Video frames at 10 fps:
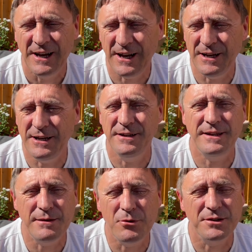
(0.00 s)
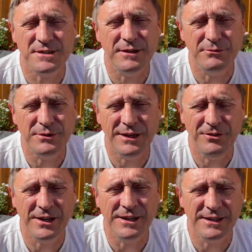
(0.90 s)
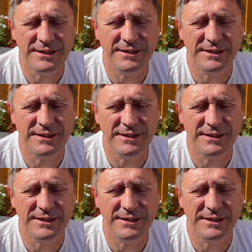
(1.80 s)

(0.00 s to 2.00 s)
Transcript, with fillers: uh, and they might say if you can